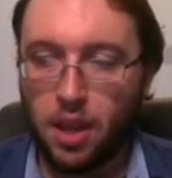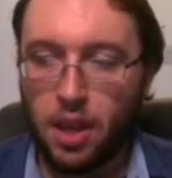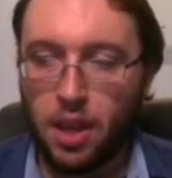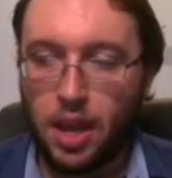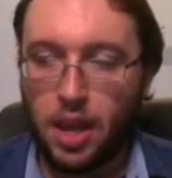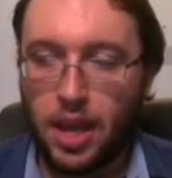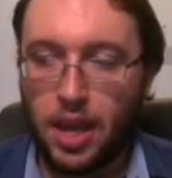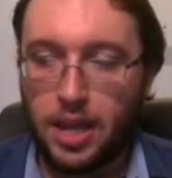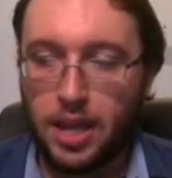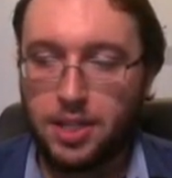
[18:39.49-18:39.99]

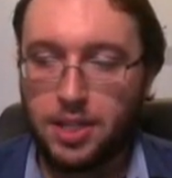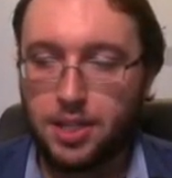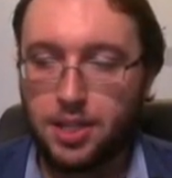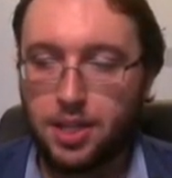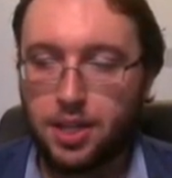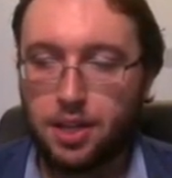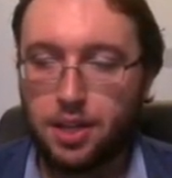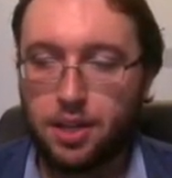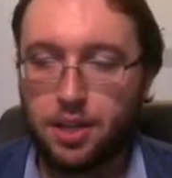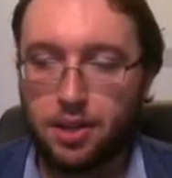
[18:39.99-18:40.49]
and
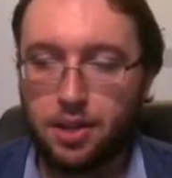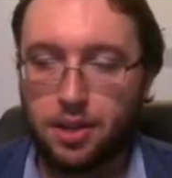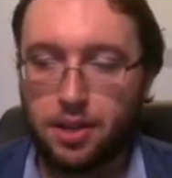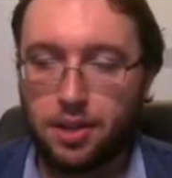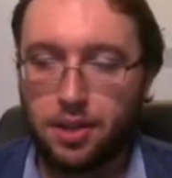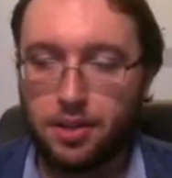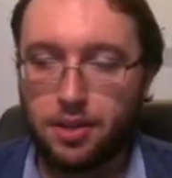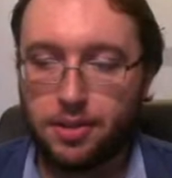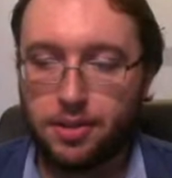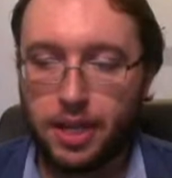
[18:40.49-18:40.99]

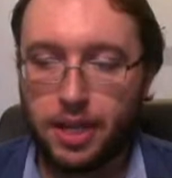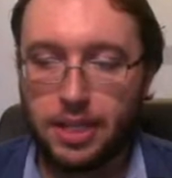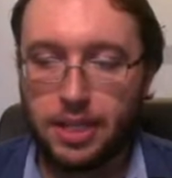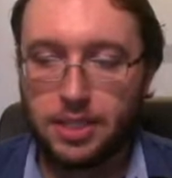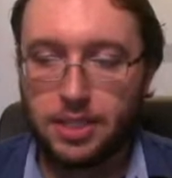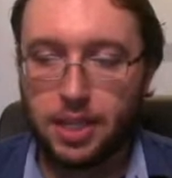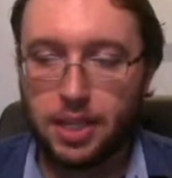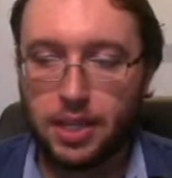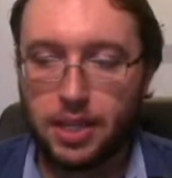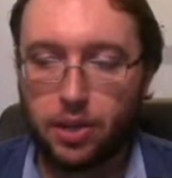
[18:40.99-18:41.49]

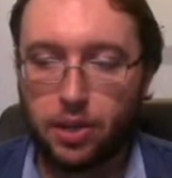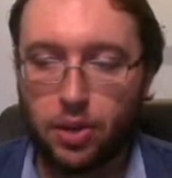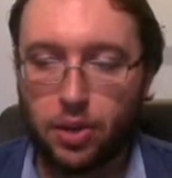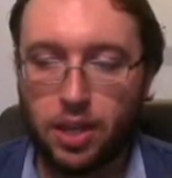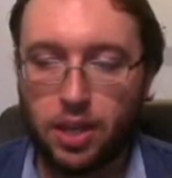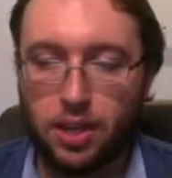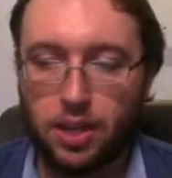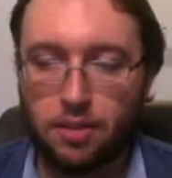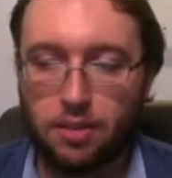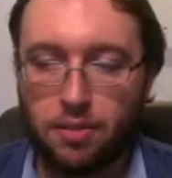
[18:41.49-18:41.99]

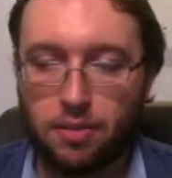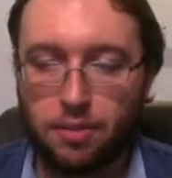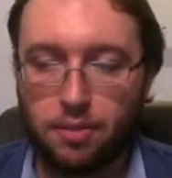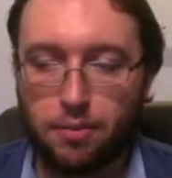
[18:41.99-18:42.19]
looking